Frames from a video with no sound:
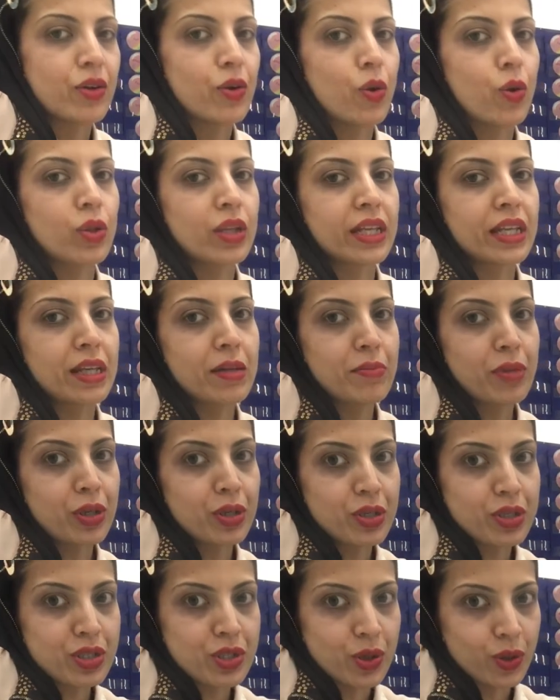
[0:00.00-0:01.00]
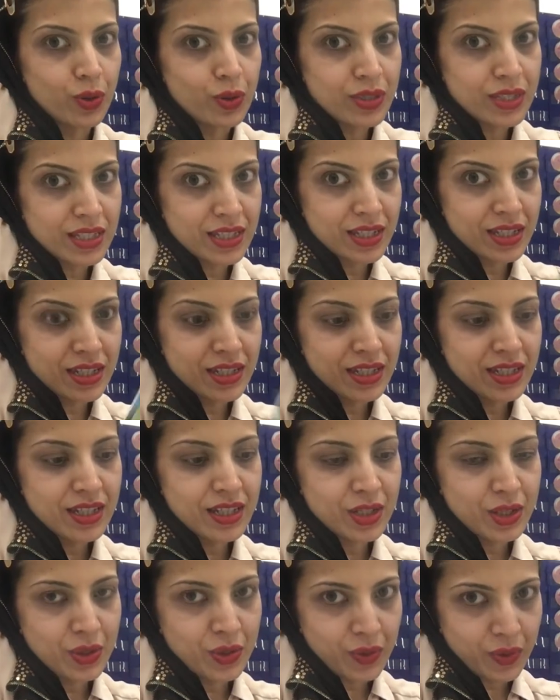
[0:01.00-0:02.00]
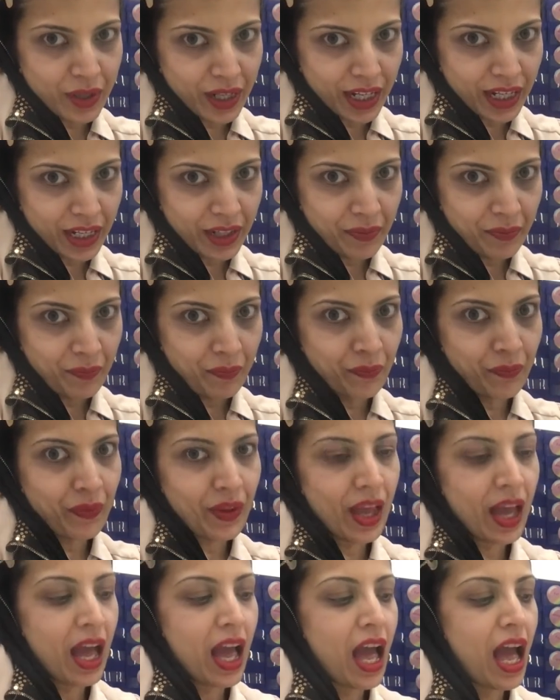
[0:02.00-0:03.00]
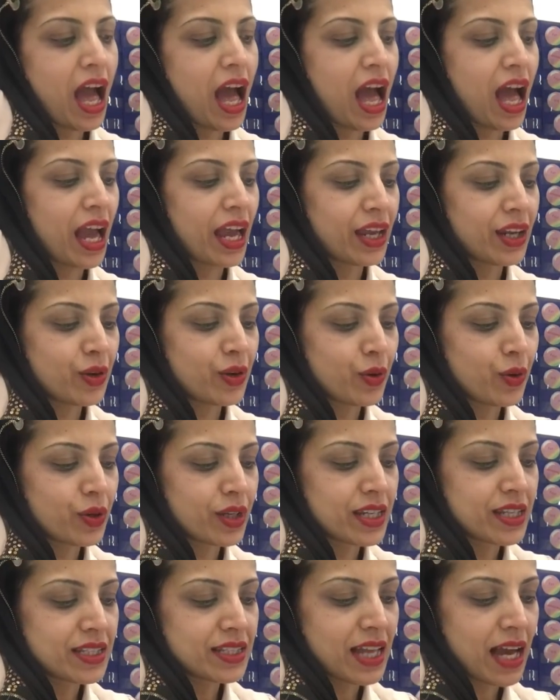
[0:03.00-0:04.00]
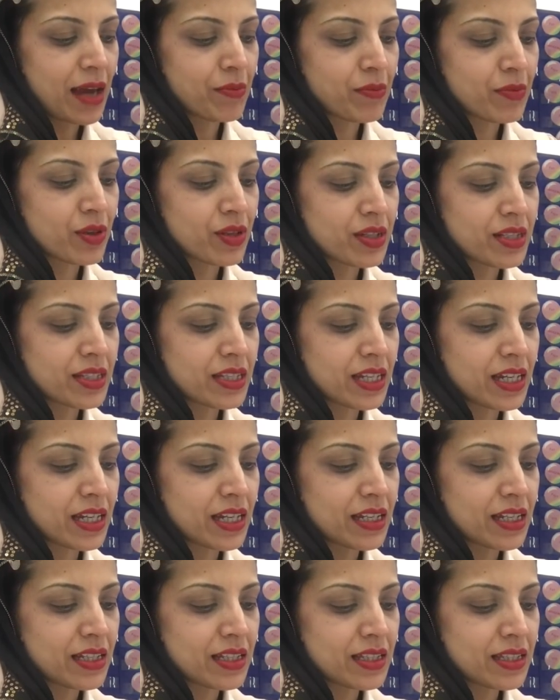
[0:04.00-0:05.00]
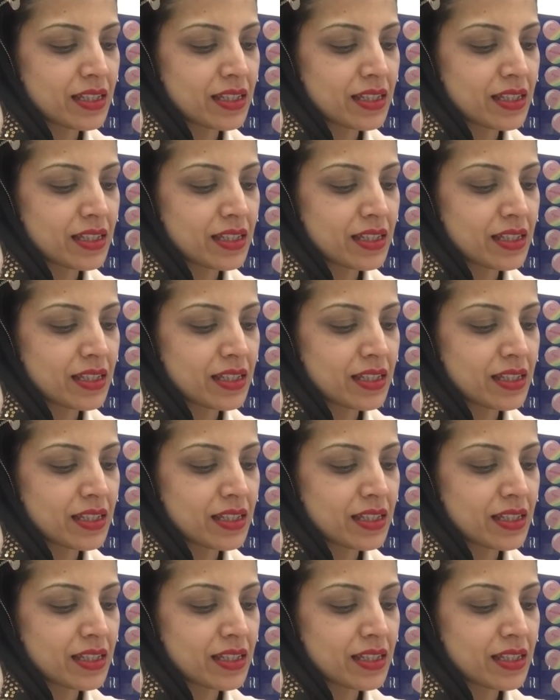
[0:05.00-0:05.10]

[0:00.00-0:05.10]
all eating buttered toast, right? I noticed that Mercy is